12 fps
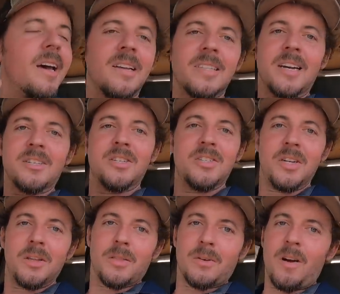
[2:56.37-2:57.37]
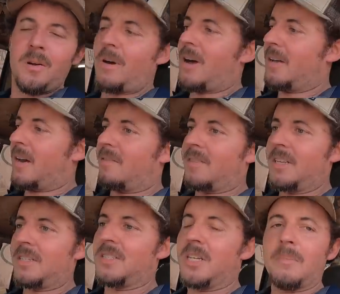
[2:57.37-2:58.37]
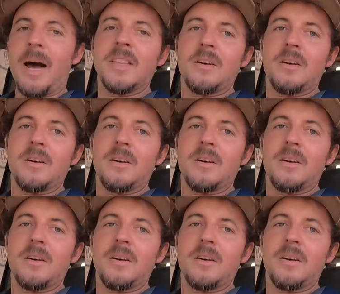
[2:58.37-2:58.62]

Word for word: and I was like, just steal a throttle body off this Jeep.